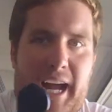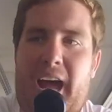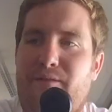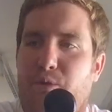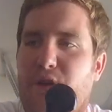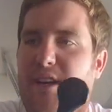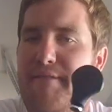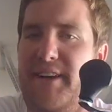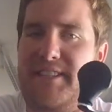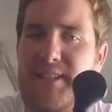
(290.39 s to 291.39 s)
I haven't really
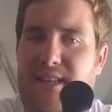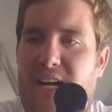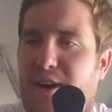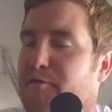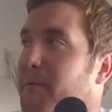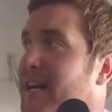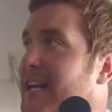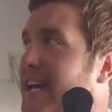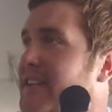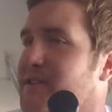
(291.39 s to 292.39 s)
invested a lot of
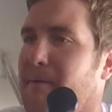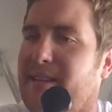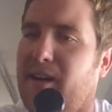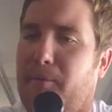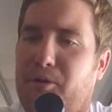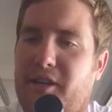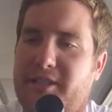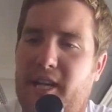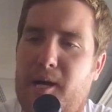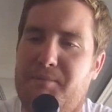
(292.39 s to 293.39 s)
money into my Topwater
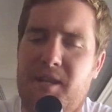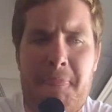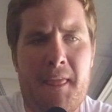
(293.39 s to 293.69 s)
setups.